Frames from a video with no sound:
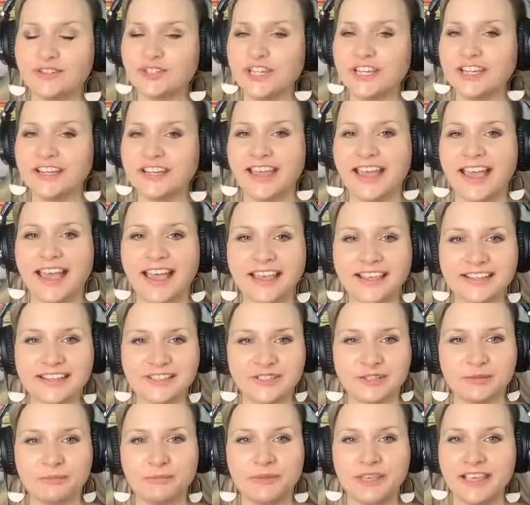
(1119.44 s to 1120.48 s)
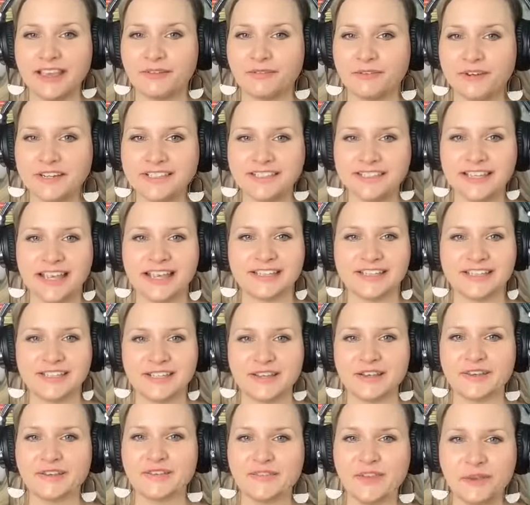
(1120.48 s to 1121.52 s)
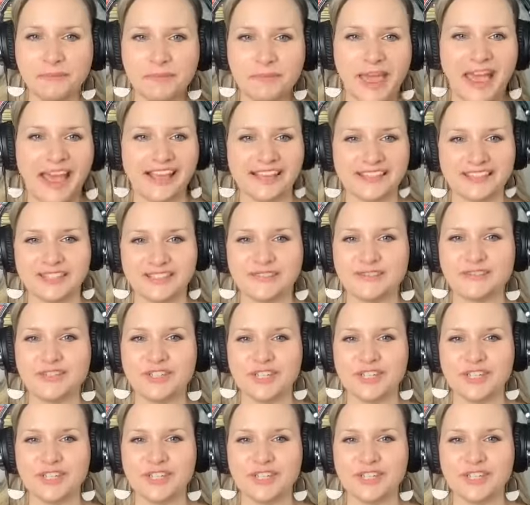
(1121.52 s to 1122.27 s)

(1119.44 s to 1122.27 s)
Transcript: gene has to be a recessive passive